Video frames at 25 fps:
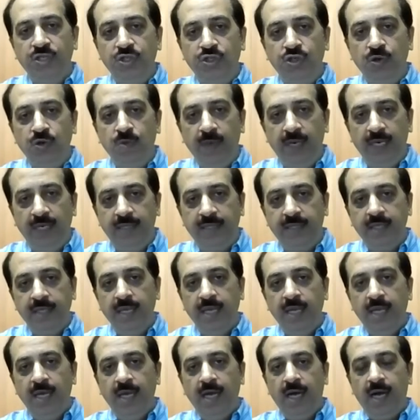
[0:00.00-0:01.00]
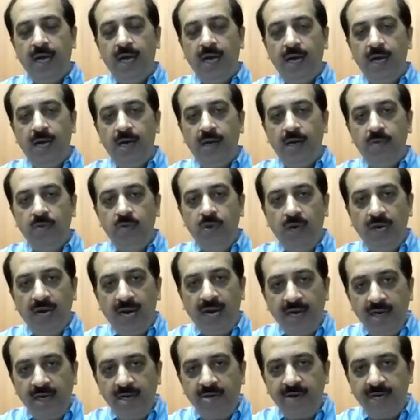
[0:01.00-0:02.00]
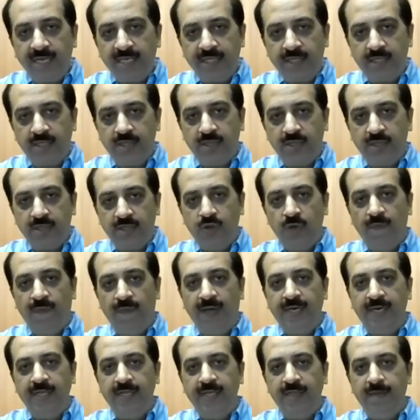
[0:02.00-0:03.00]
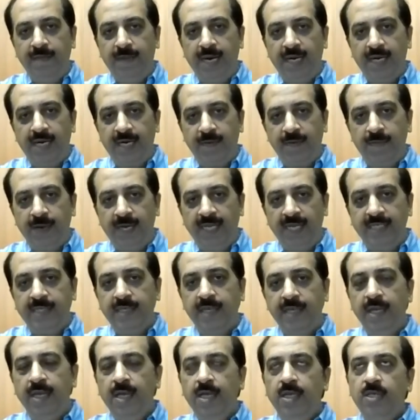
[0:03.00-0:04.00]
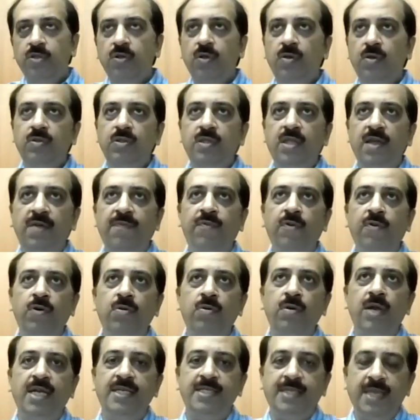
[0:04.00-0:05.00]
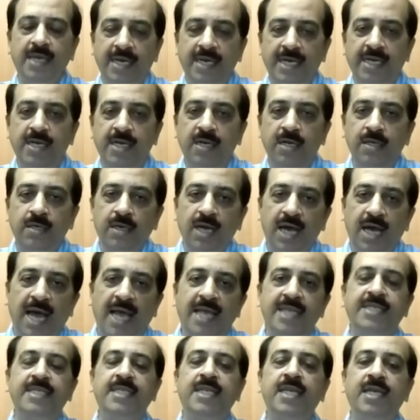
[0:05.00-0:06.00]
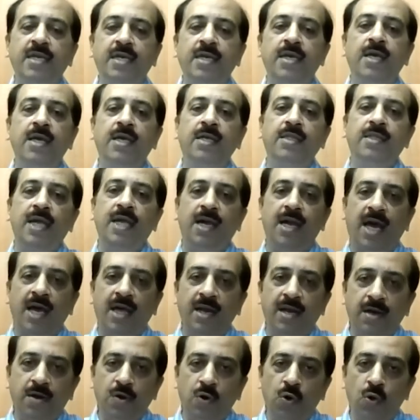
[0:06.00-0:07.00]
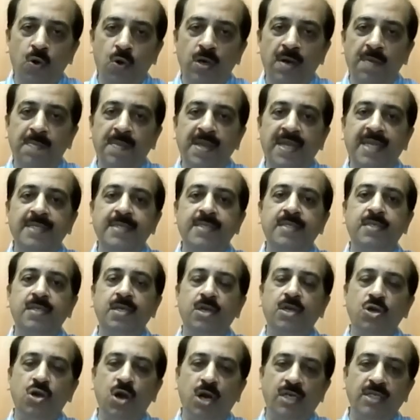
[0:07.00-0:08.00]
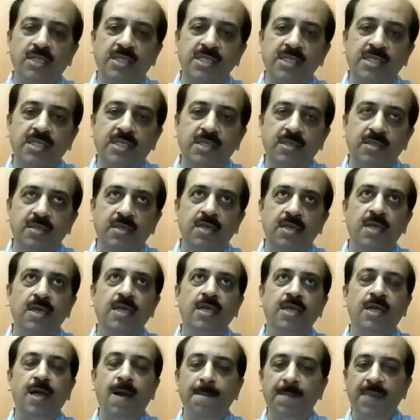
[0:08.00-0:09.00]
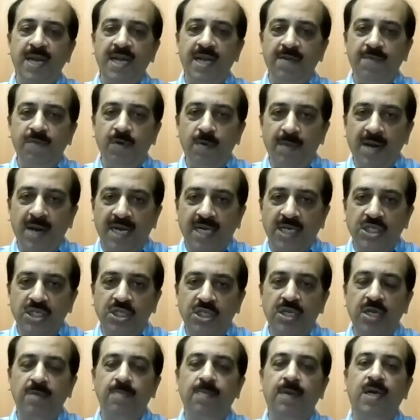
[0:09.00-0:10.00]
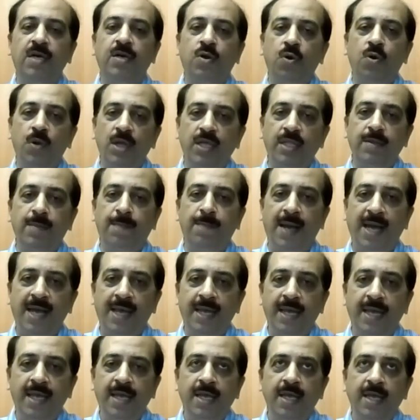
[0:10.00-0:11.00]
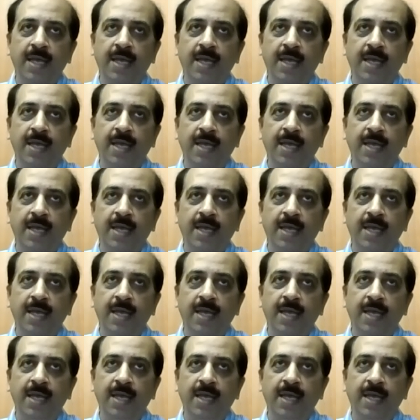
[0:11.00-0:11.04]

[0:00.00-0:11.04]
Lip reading: consumers who are unaddressed so far in the marketplace? So therefore, as a leader, I see that our role remains not just competing for market share, but growing the pie.